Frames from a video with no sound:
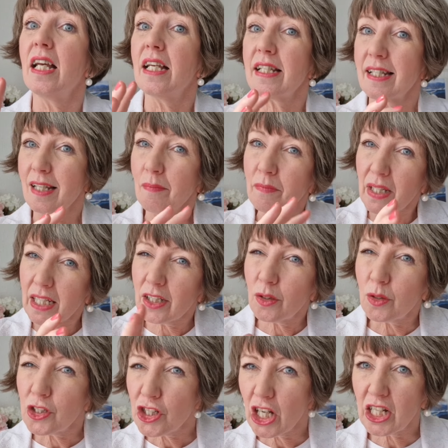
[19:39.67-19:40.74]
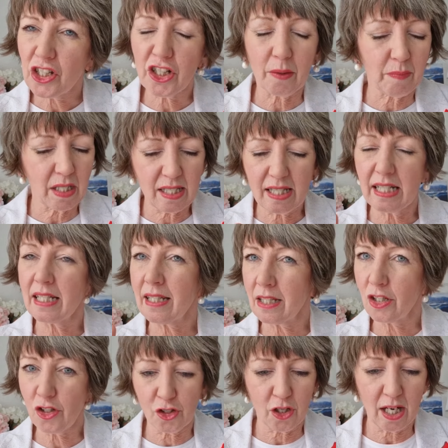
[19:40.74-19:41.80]
something, you know, change up the
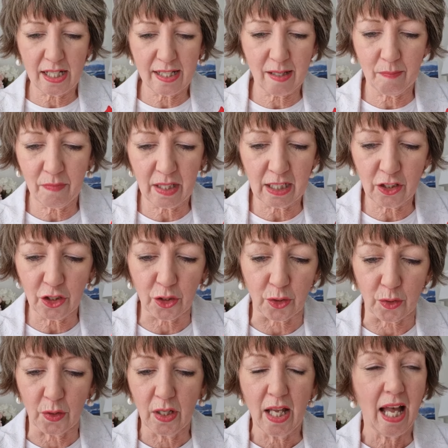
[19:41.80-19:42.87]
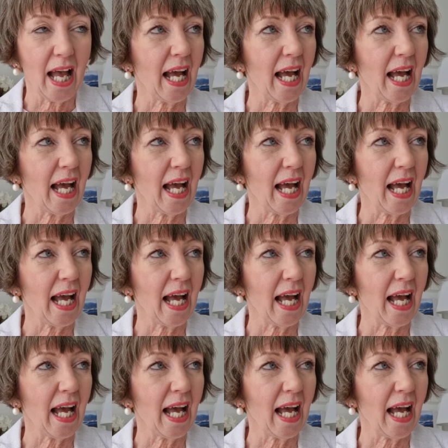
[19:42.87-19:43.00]
seasons, try something new.